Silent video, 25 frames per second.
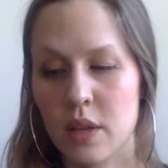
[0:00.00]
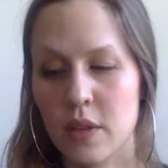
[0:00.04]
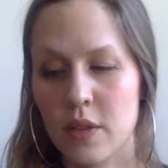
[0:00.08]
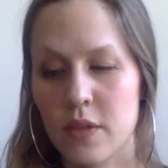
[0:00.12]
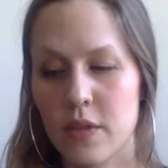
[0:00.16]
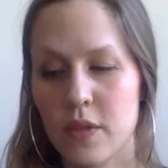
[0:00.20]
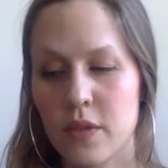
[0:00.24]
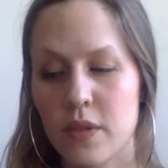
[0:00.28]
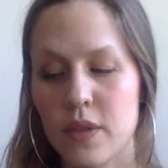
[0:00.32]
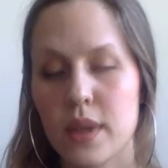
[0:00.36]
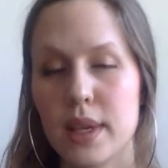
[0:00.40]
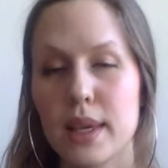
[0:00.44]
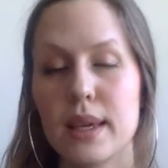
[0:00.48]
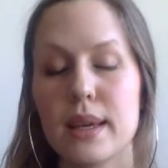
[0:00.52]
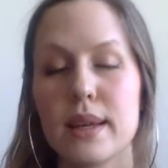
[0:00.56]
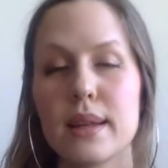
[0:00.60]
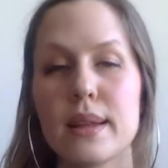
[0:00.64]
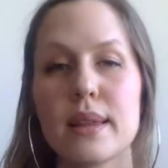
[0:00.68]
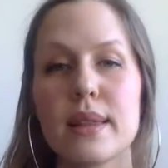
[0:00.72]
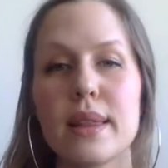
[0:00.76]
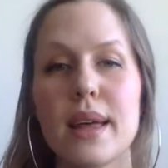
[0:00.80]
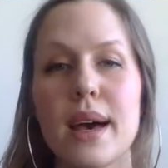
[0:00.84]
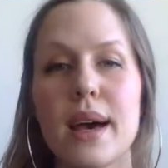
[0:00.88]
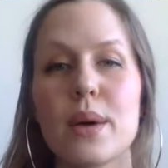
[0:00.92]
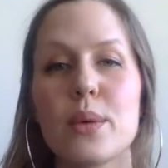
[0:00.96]

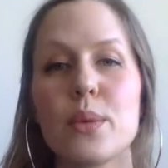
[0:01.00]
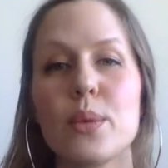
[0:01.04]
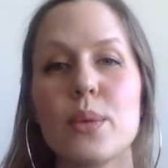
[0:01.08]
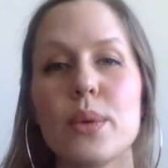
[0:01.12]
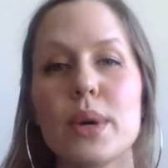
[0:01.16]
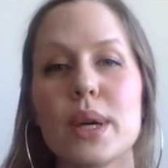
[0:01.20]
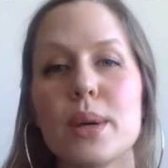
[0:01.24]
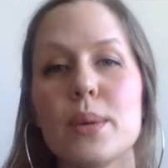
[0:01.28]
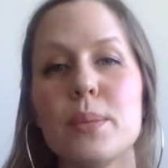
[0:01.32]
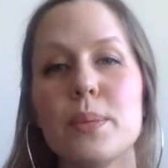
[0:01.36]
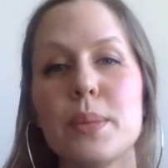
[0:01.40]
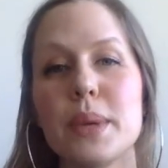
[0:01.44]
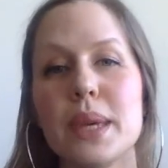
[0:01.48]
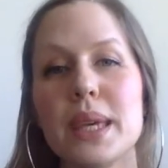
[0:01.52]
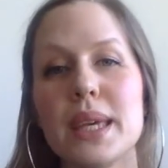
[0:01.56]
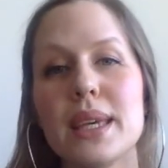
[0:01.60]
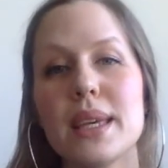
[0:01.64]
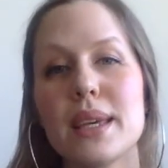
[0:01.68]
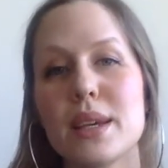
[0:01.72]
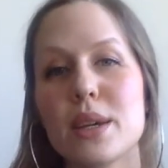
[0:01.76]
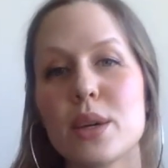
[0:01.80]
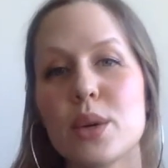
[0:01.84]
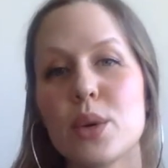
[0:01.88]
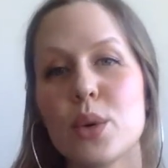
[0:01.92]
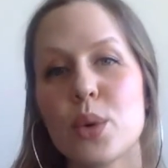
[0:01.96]
feel that we're
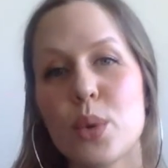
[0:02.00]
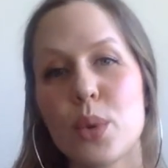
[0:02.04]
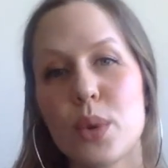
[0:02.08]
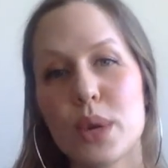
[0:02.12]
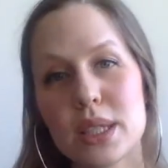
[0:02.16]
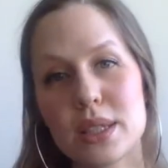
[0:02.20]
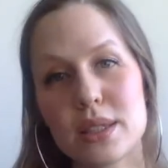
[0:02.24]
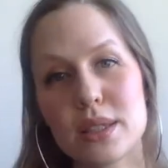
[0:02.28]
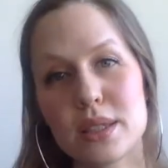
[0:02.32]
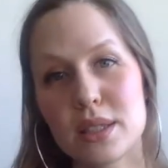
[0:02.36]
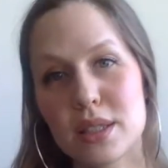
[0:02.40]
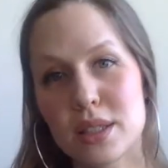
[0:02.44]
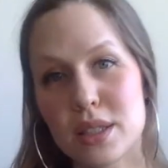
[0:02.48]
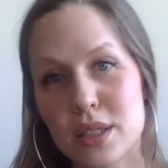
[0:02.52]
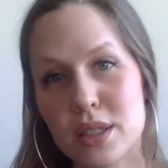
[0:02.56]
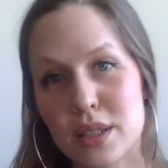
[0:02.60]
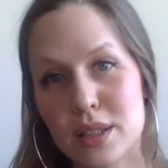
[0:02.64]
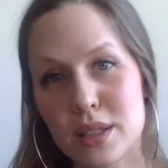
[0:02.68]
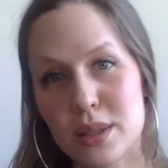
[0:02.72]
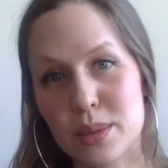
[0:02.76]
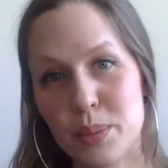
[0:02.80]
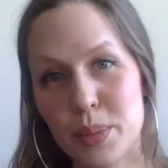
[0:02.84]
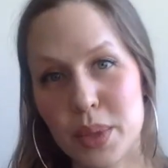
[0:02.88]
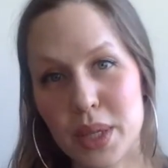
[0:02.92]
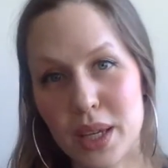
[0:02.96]
being
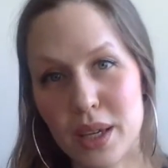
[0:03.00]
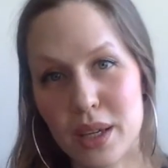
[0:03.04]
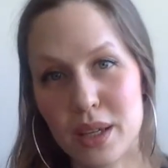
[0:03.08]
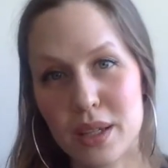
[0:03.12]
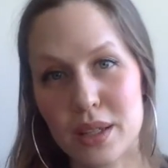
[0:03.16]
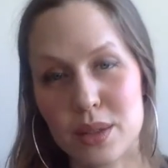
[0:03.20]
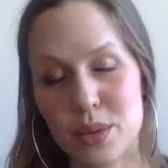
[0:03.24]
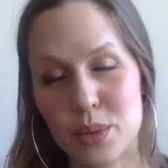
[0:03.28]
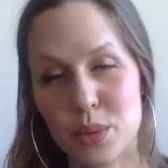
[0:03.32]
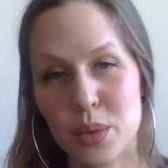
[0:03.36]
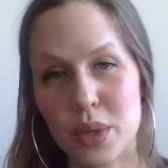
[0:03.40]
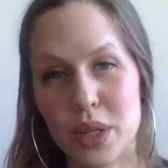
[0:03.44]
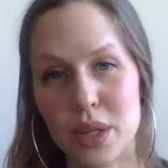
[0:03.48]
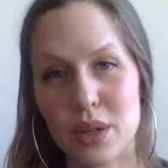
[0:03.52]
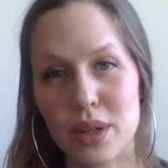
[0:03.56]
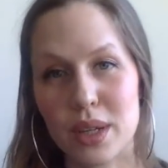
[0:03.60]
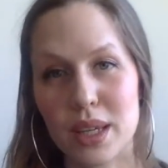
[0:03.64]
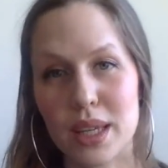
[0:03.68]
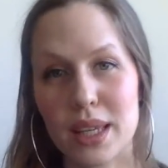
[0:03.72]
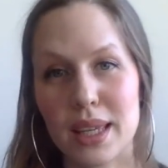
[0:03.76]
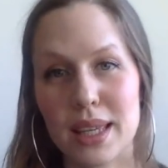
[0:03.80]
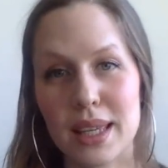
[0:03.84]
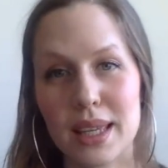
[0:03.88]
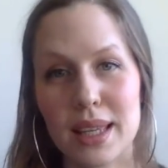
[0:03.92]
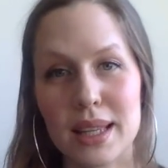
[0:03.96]
questioned because we're
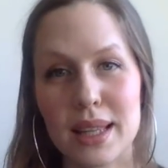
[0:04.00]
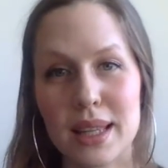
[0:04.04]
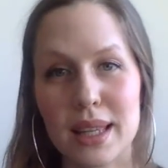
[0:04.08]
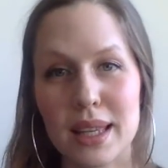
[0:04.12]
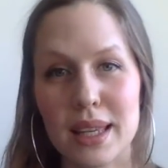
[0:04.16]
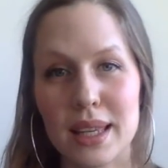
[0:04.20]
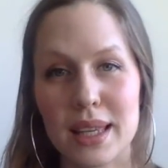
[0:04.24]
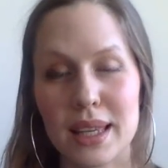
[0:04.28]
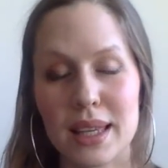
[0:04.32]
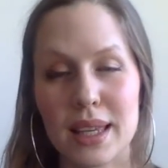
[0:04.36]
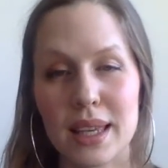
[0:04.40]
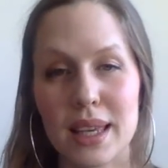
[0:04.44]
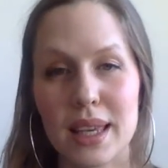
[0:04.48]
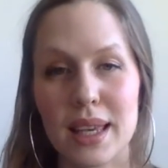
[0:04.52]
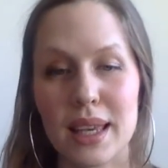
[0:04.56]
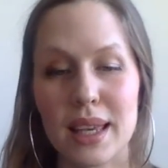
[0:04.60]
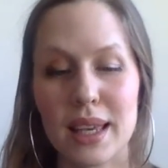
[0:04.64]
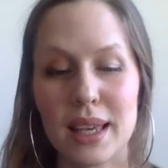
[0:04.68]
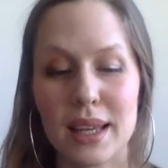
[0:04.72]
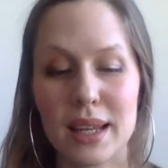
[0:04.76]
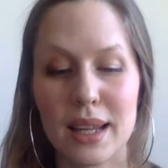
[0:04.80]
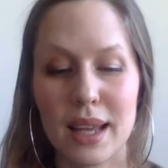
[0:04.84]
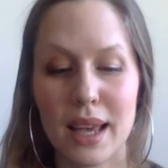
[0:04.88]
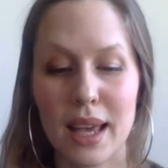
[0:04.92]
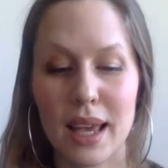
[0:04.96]
healing
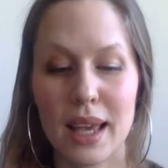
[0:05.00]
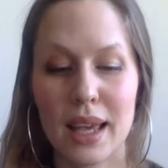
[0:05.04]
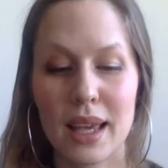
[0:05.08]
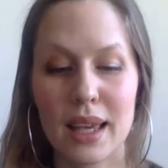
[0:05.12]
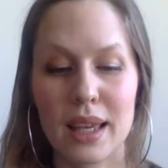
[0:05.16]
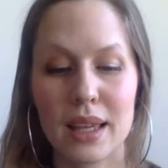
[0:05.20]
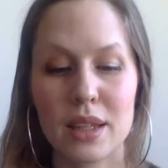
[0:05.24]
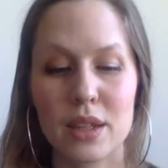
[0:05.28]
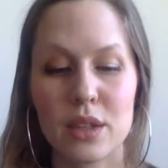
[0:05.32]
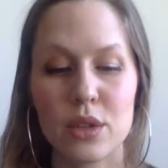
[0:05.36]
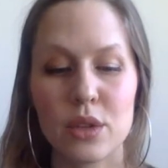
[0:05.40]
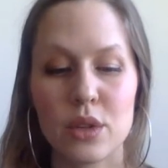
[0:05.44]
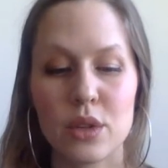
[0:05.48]
in a